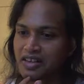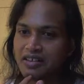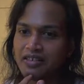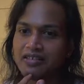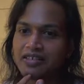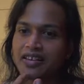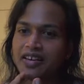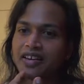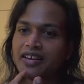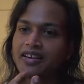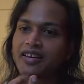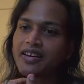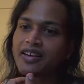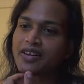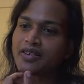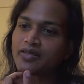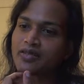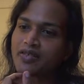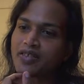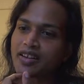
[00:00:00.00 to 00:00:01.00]
Well, yeah, I
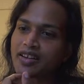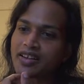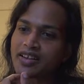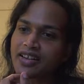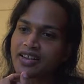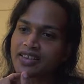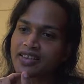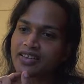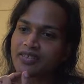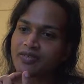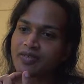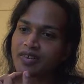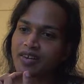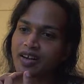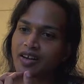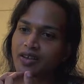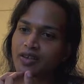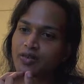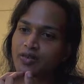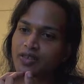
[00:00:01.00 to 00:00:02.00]
don't. I guess. Well,
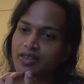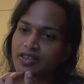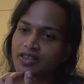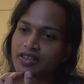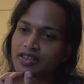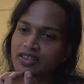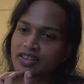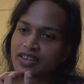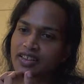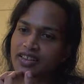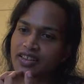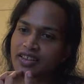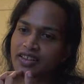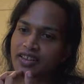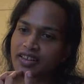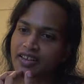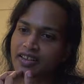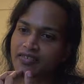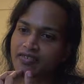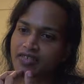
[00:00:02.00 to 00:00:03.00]
I don't want to link
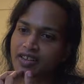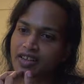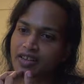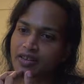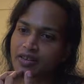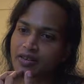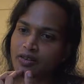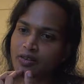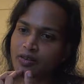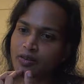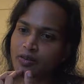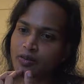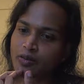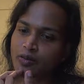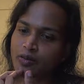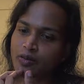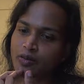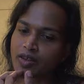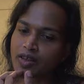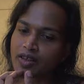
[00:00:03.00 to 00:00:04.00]
a
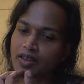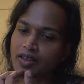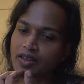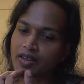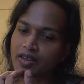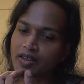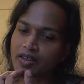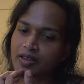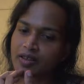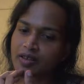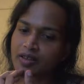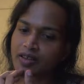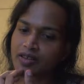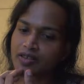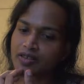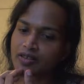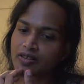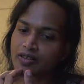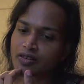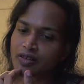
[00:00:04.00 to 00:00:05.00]
video I
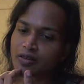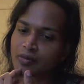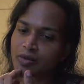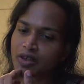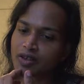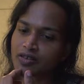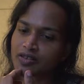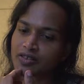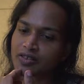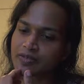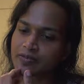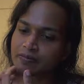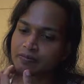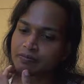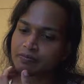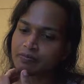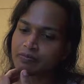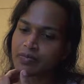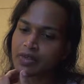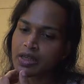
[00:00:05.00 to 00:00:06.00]
saw about,
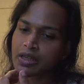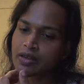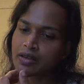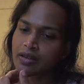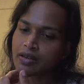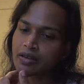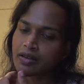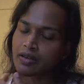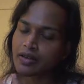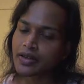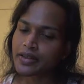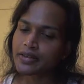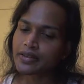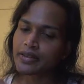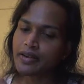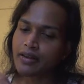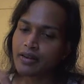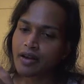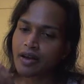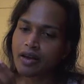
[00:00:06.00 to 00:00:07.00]
like,
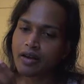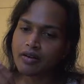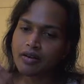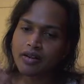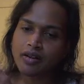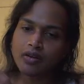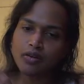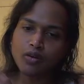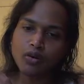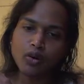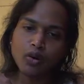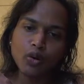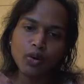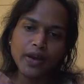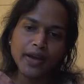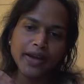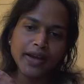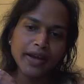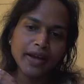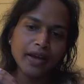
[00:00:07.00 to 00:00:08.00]
how
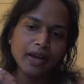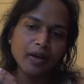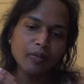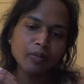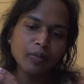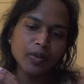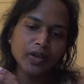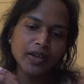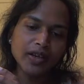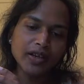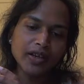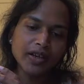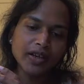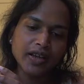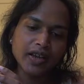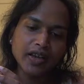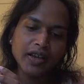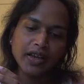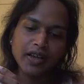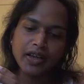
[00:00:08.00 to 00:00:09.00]
growing up in
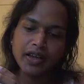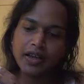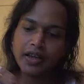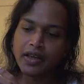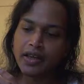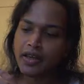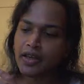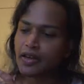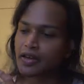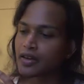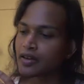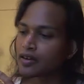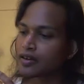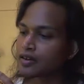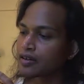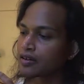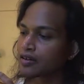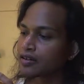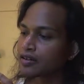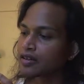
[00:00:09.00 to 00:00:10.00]
a
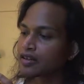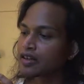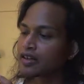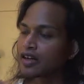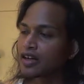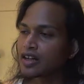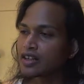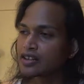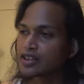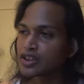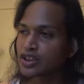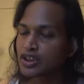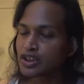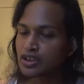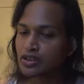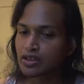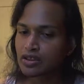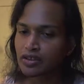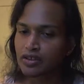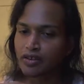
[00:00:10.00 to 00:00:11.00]

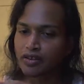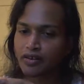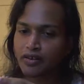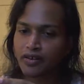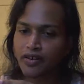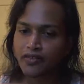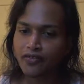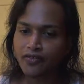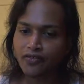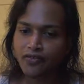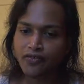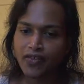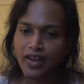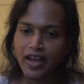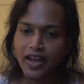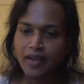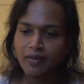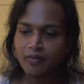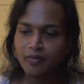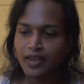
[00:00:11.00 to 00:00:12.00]
culture or a
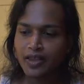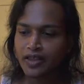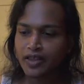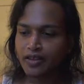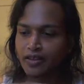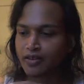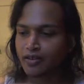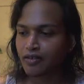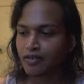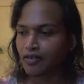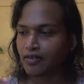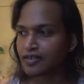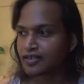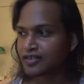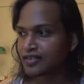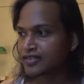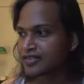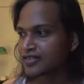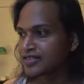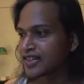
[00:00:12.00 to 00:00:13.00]
family or a
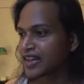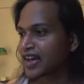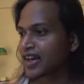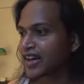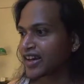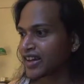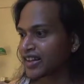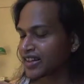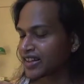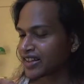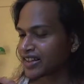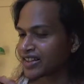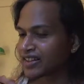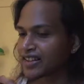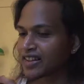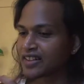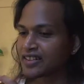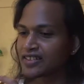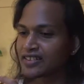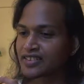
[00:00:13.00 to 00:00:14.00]
society
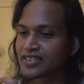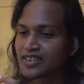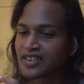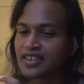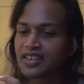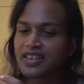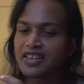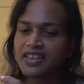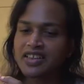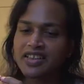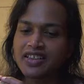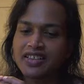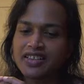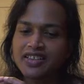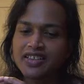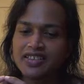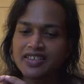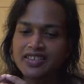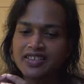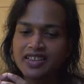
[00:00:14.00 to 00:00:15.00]
that
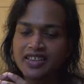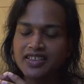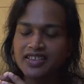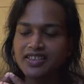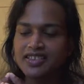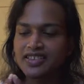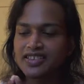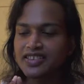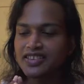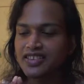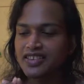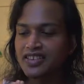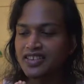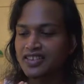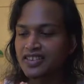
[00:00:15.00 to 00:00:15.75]
doesn't